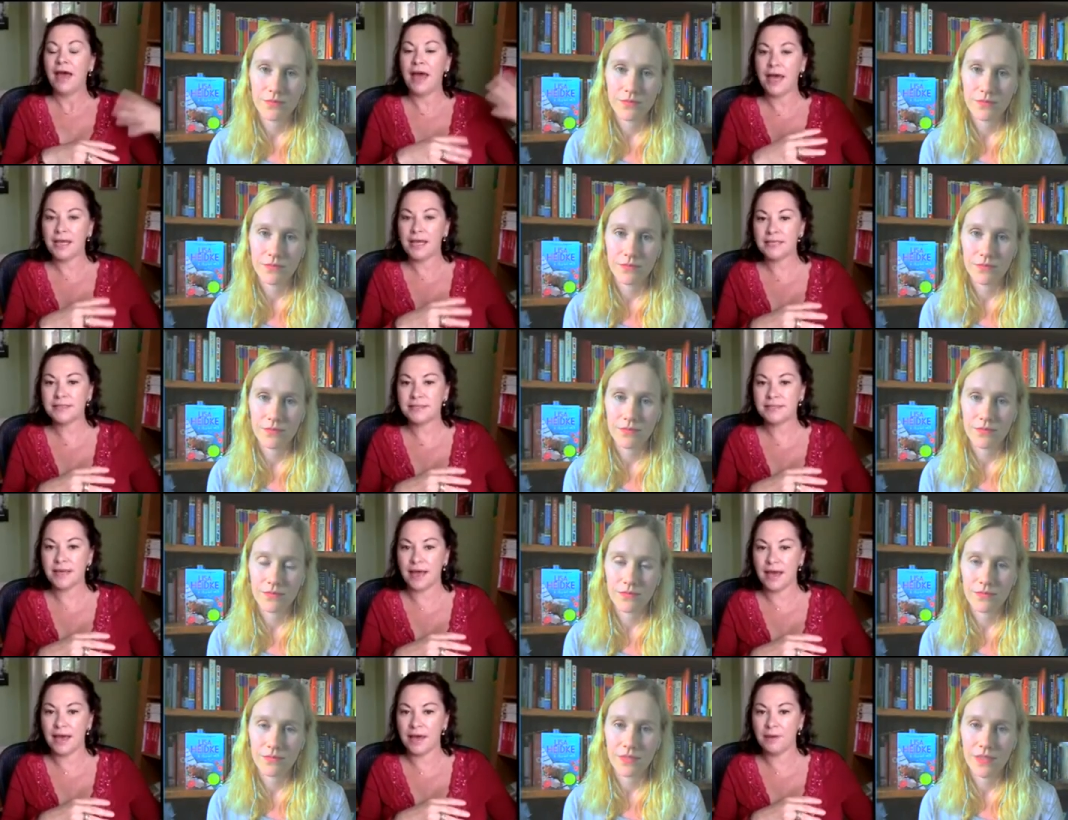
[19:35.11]
Speaker 1: as,
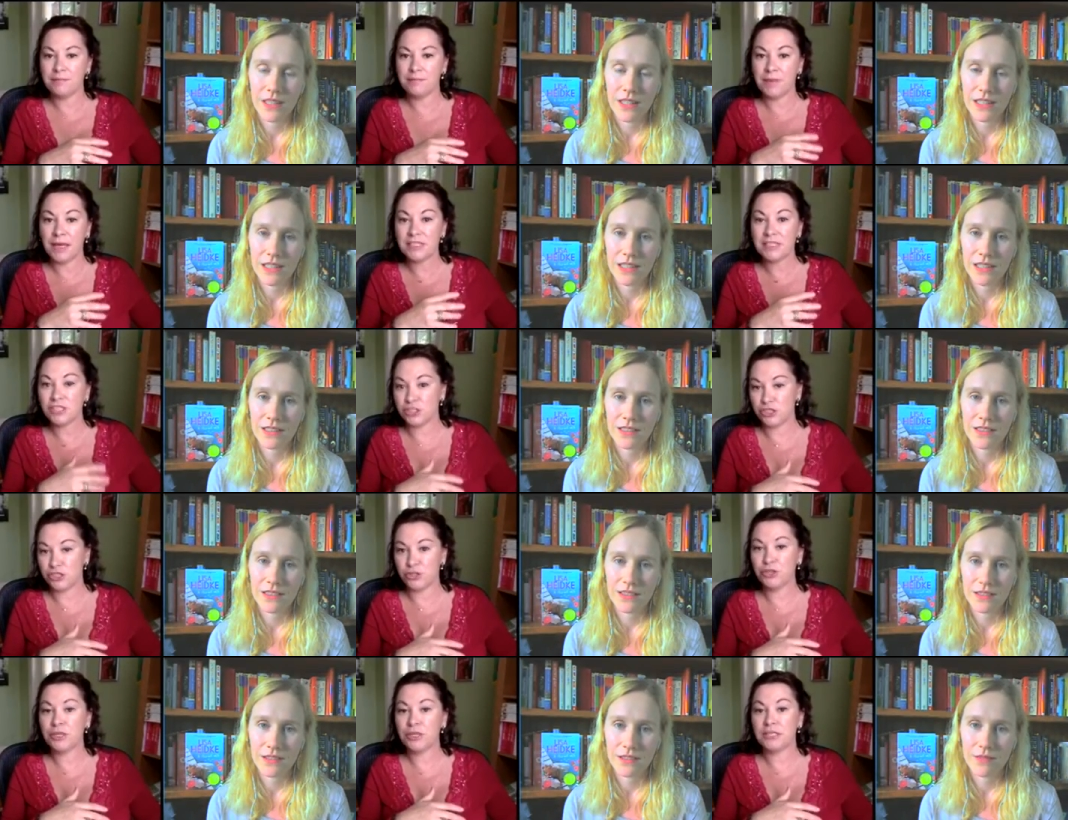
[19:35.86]
um, as a
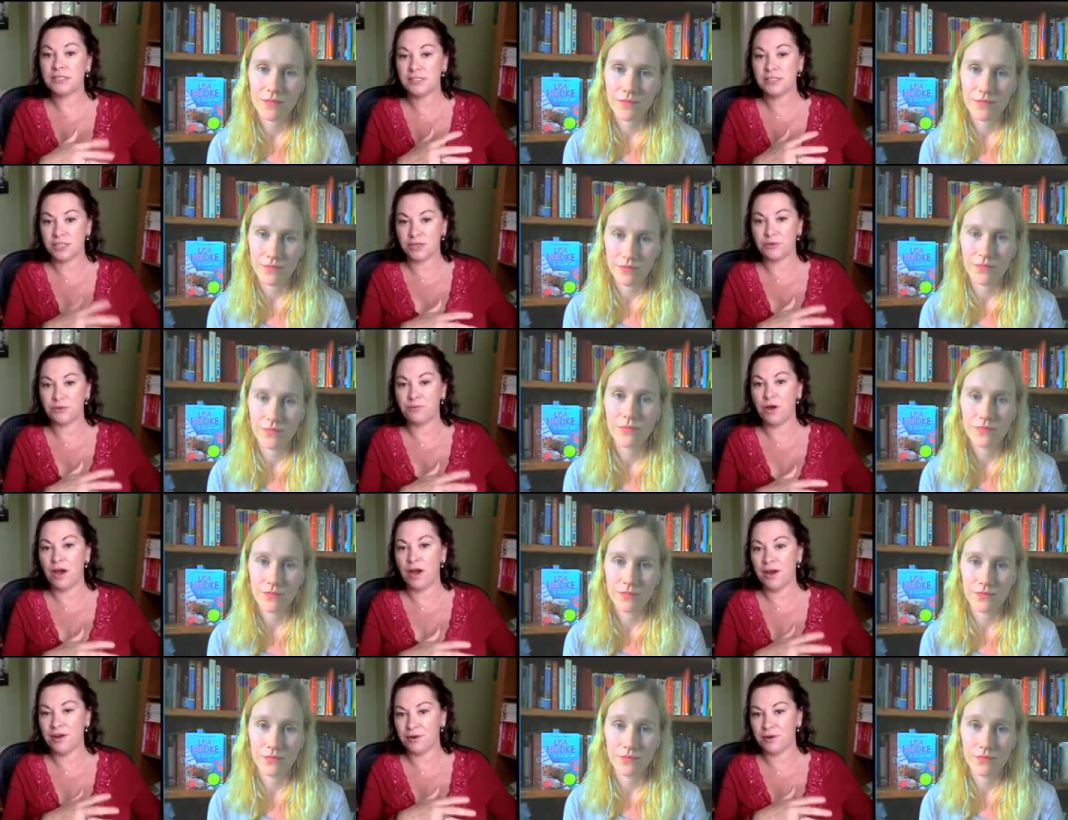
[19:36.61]
journalist and a
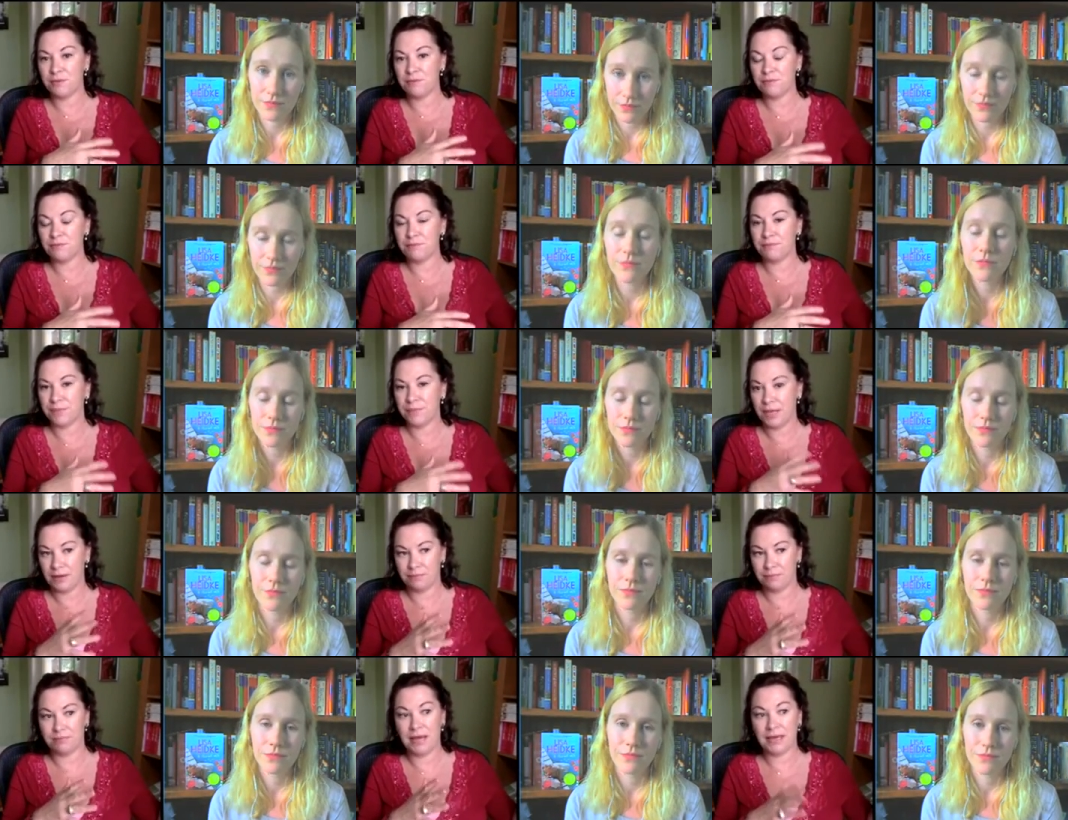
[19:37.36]
writer at,
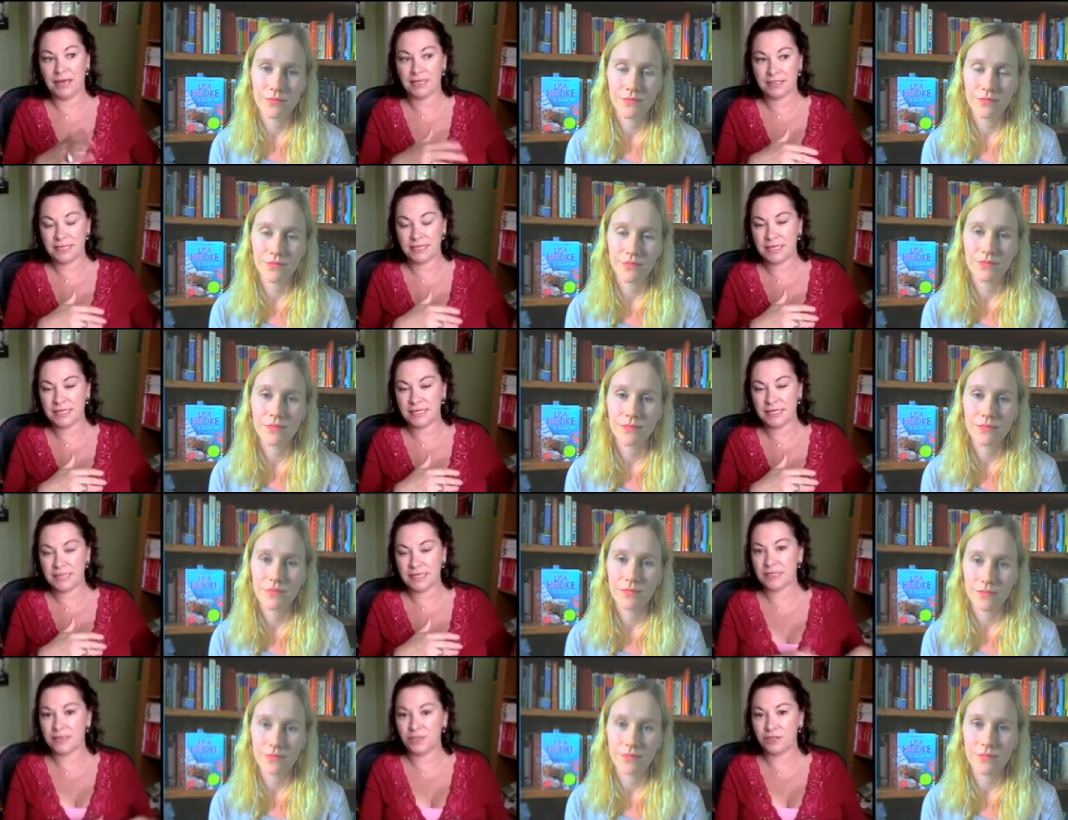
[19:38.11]
at,
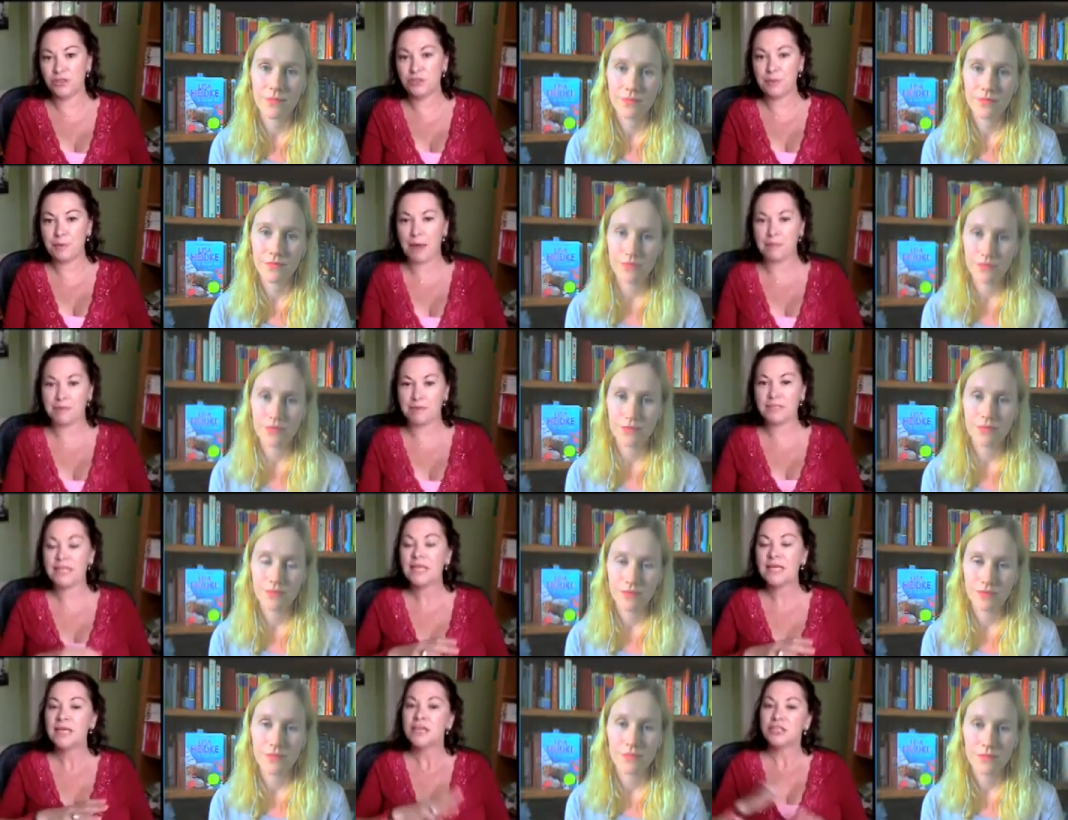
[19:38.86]
magazines and
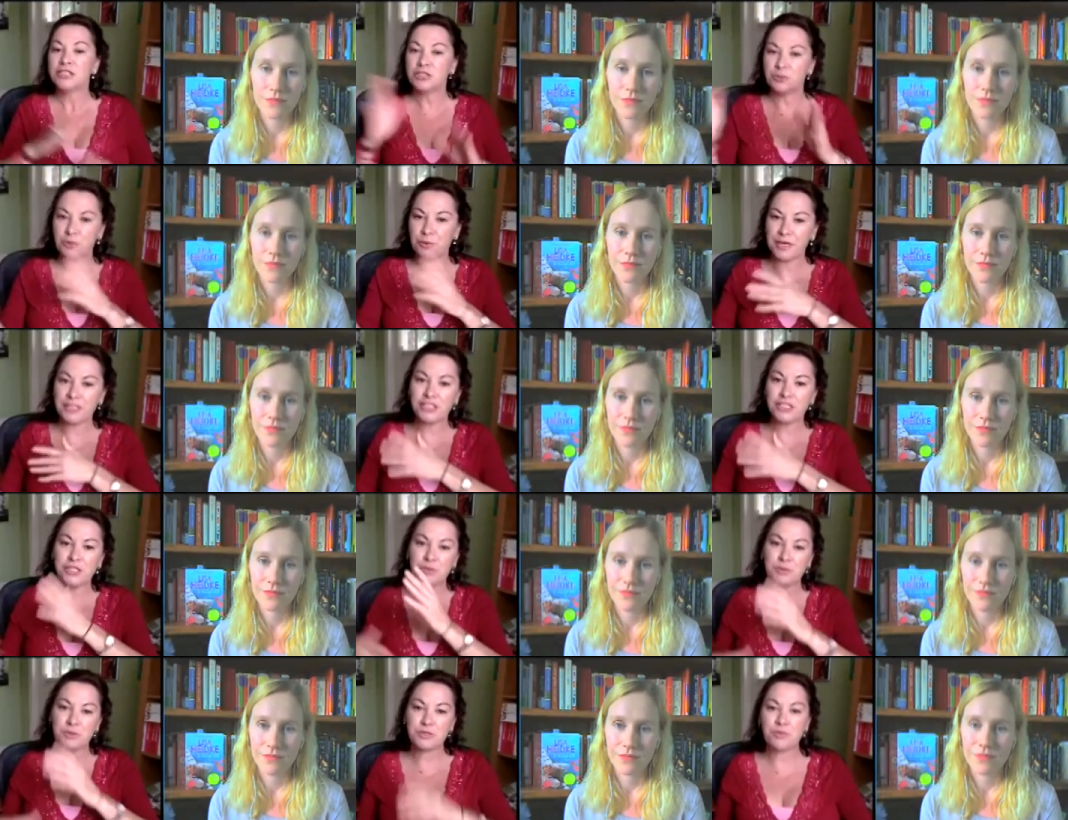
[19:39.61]
newspapers to when
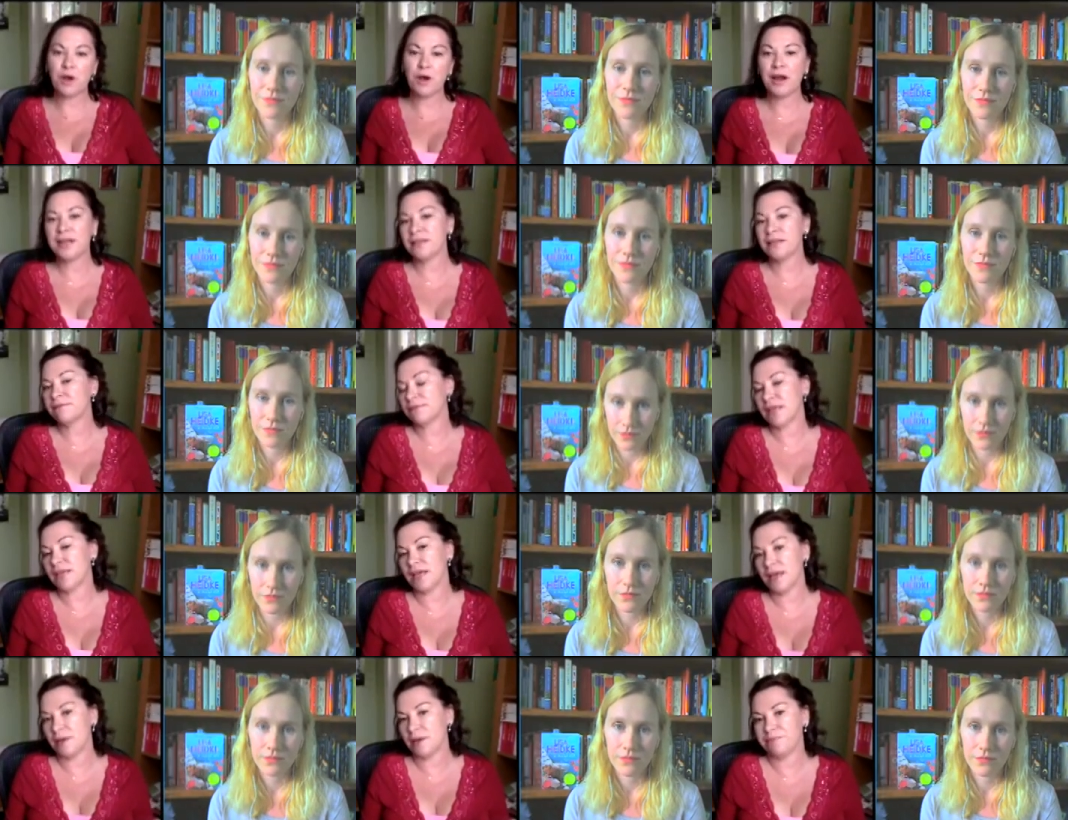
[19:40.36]
she was
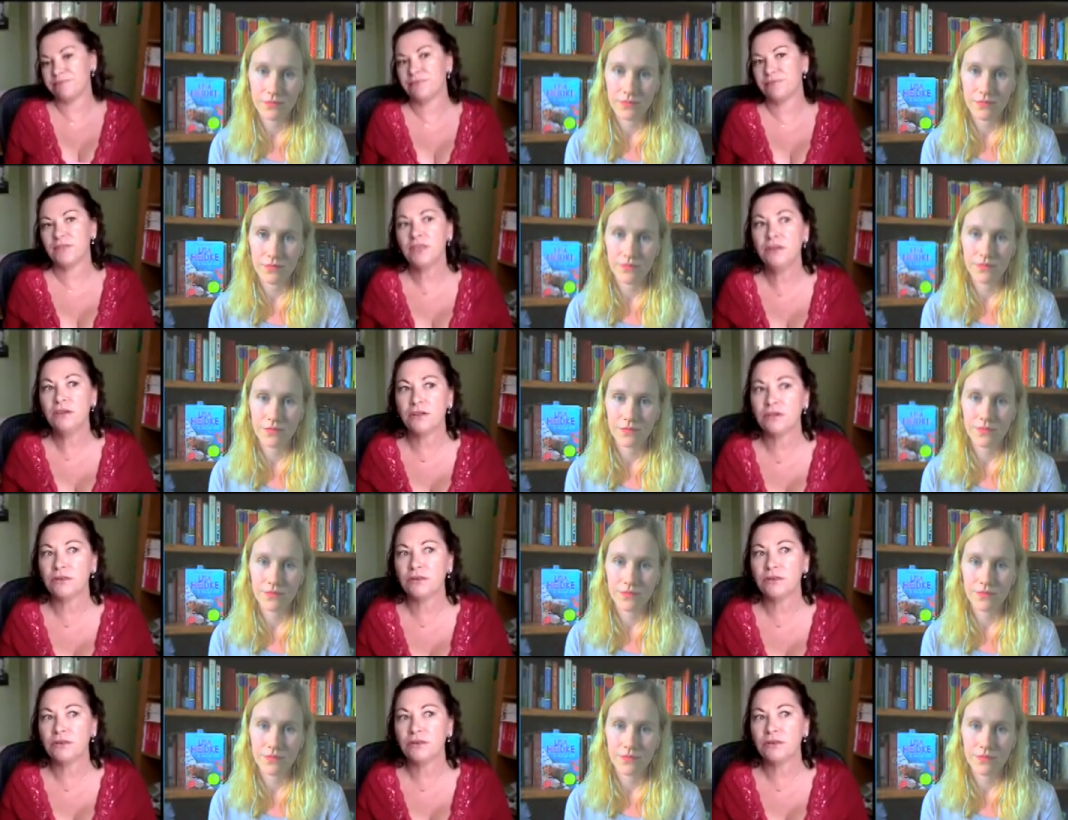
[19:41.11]
writing, um, you